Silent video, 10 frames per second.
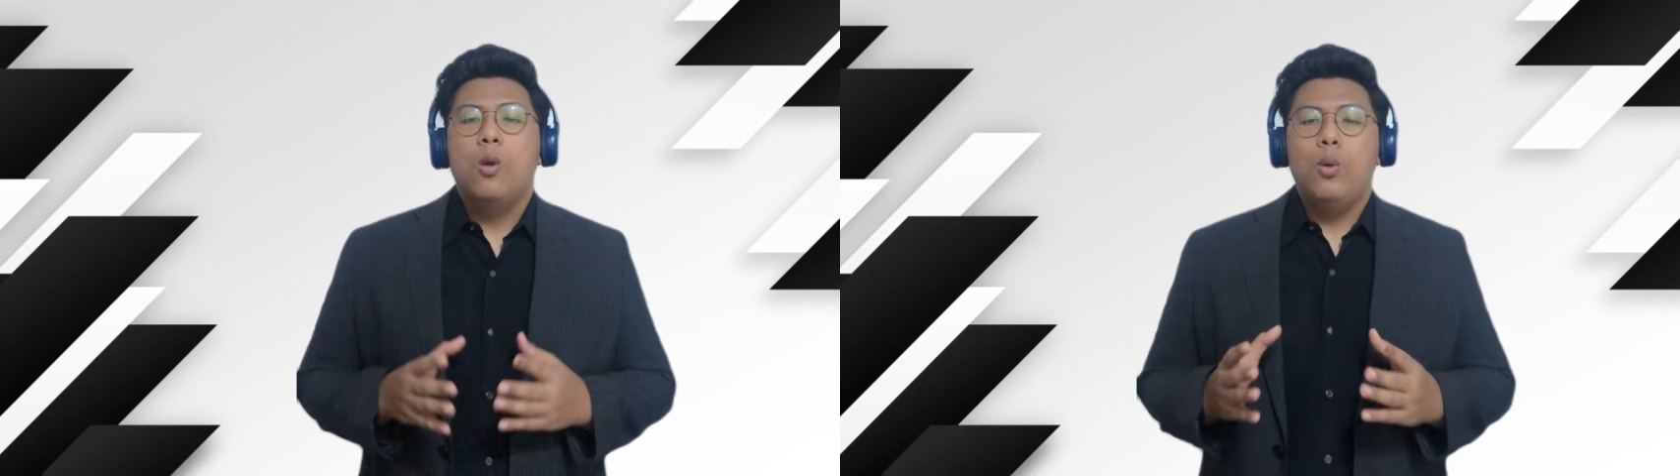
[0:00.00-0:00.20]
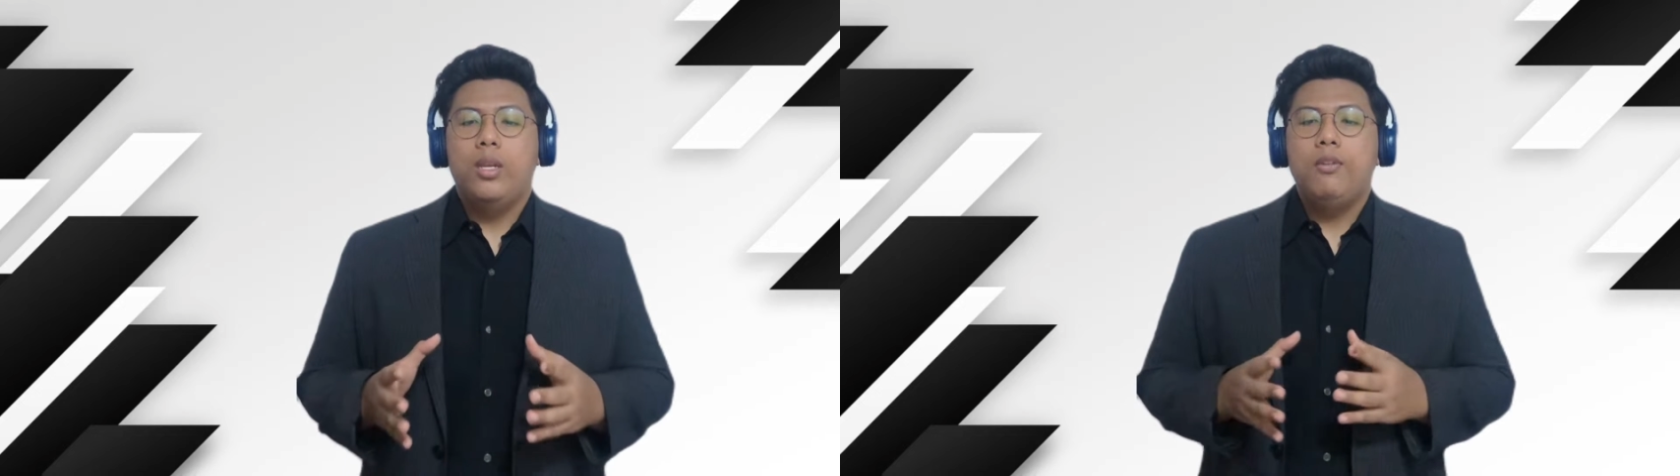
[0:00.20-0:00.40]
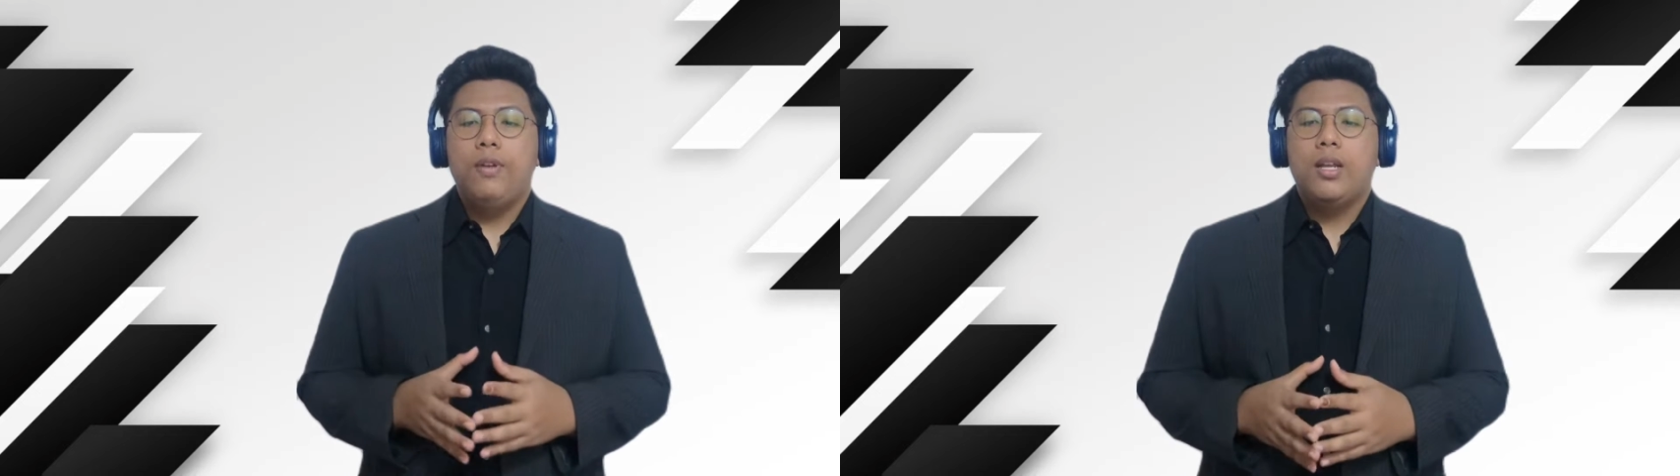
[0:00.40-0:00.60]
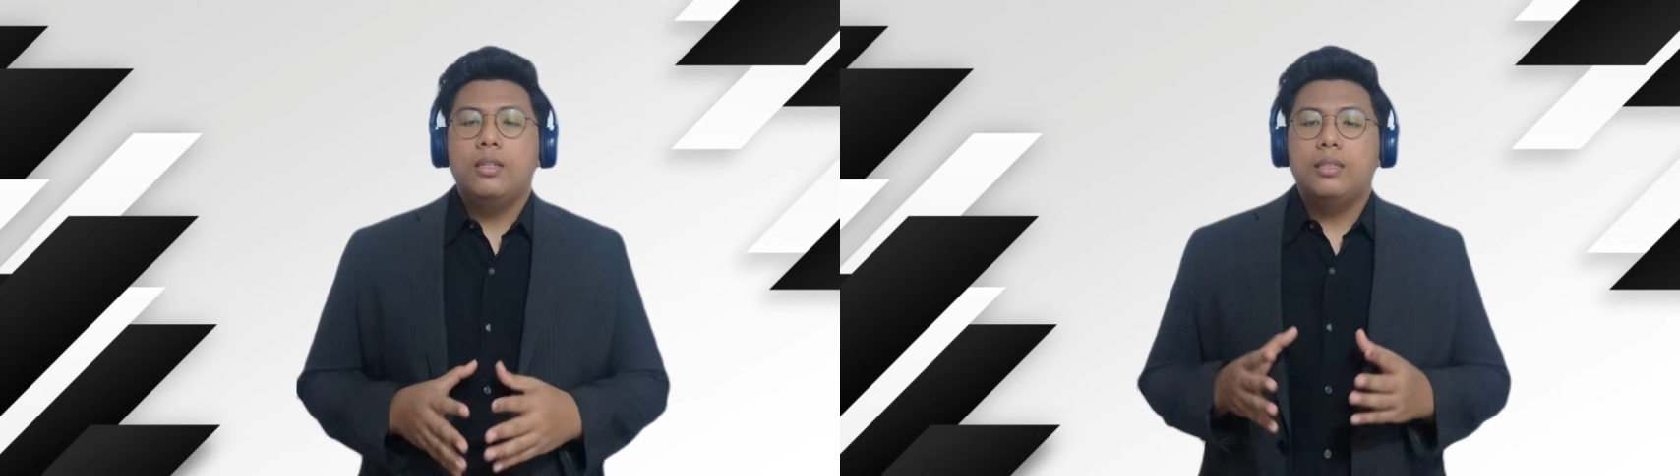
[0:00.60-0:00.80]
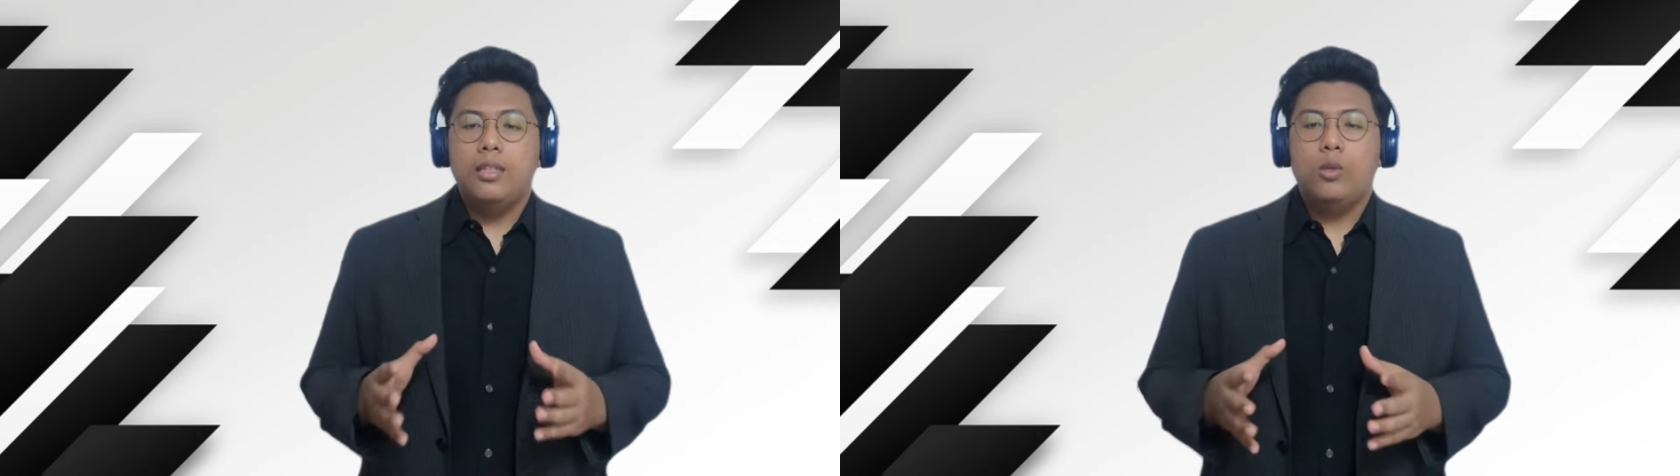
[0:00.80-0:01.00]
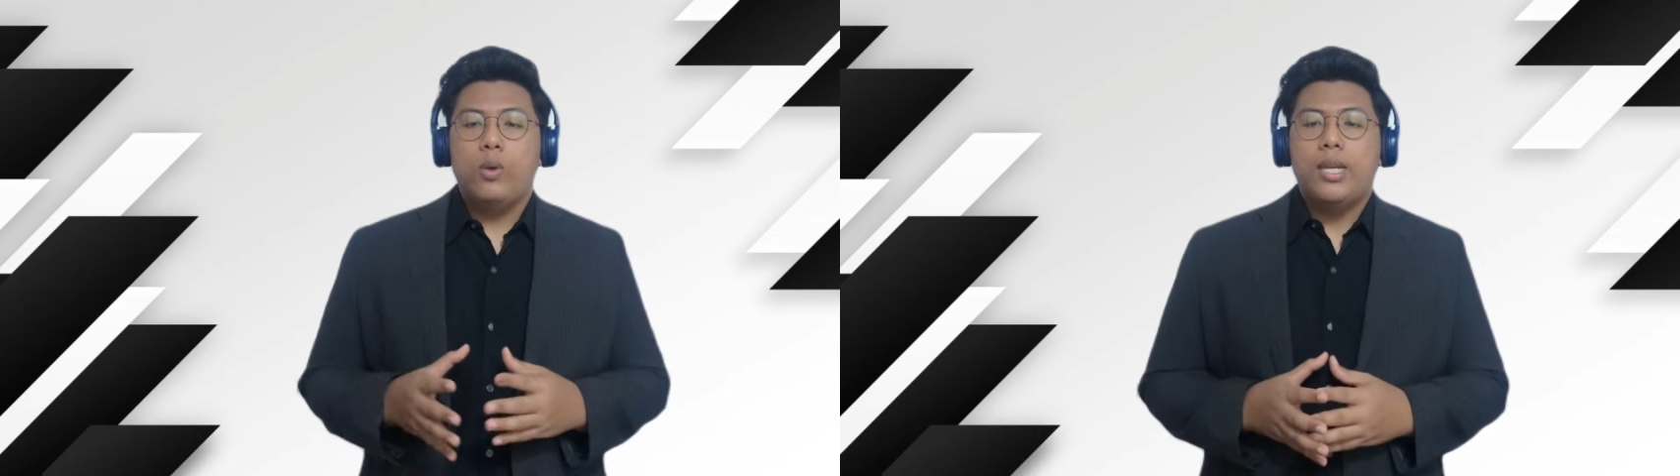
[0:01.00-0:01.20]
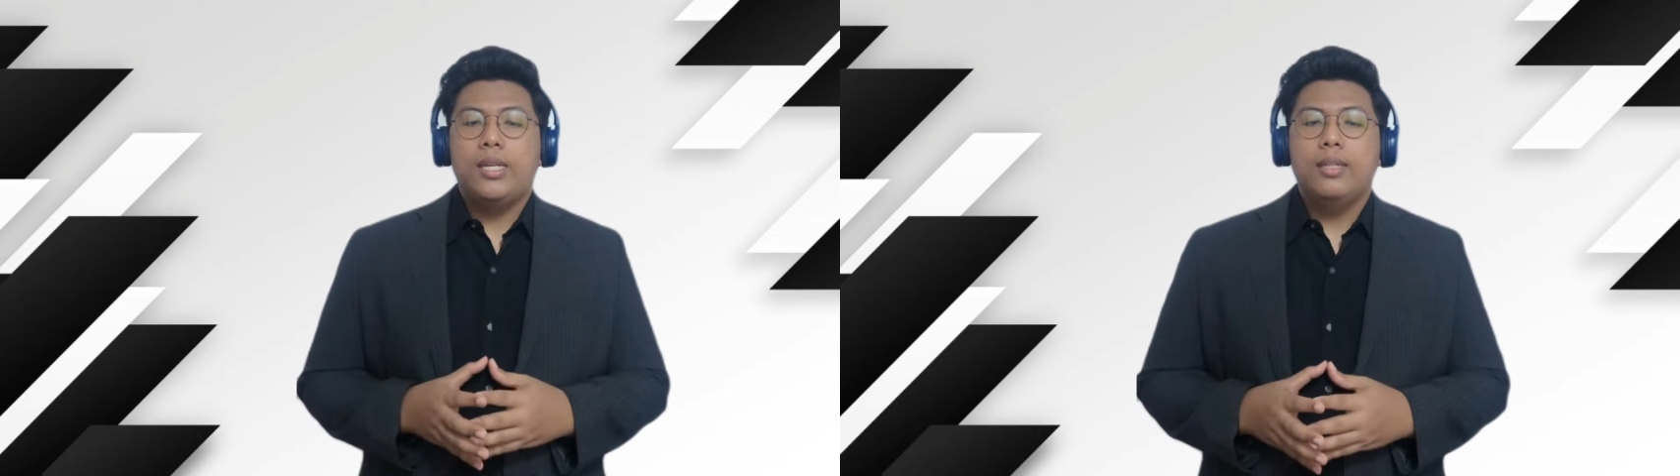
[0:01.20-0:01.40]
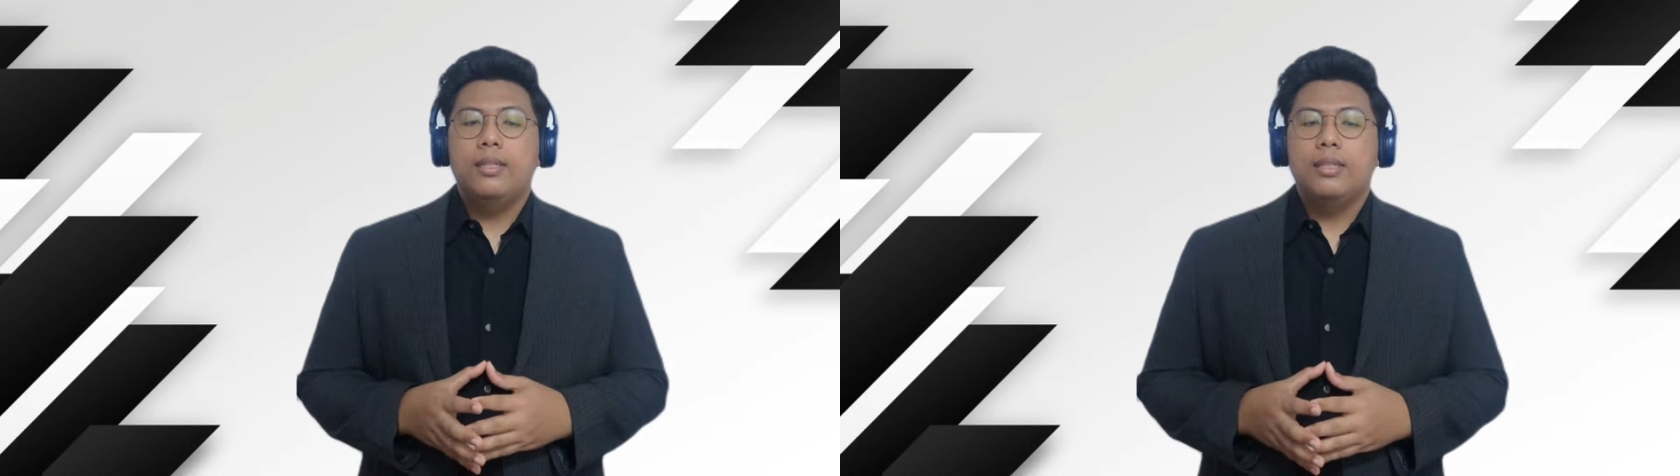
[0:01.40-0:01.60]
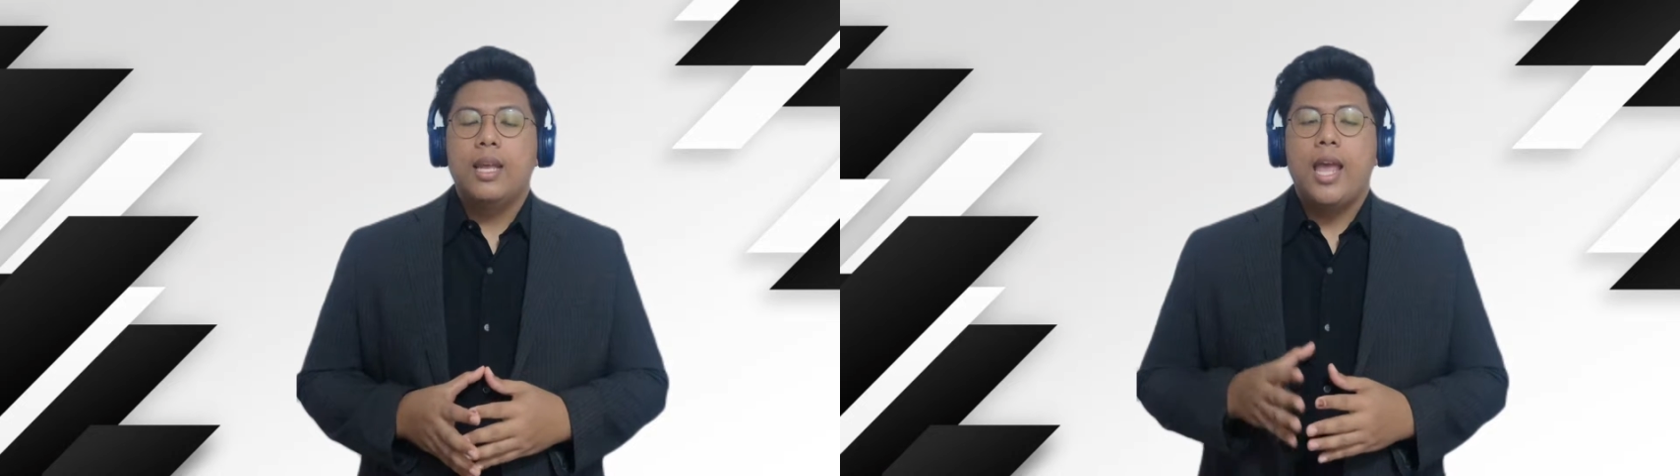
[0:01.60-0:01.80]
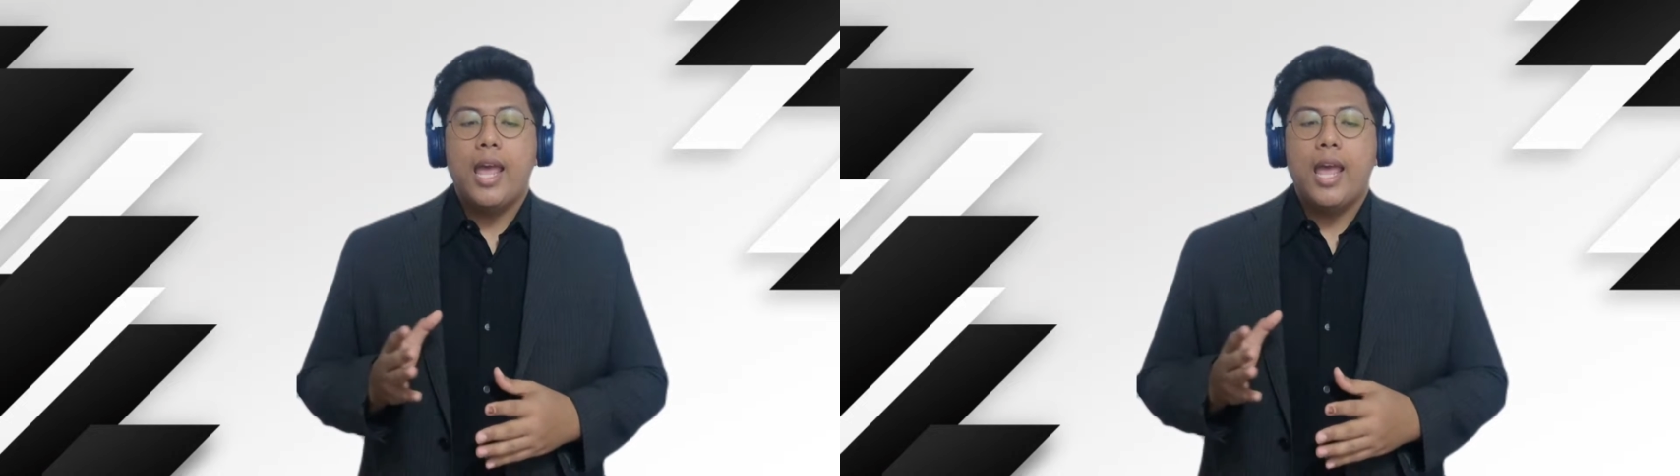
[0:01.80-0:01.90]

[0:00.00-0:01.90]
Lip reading: with difficult situations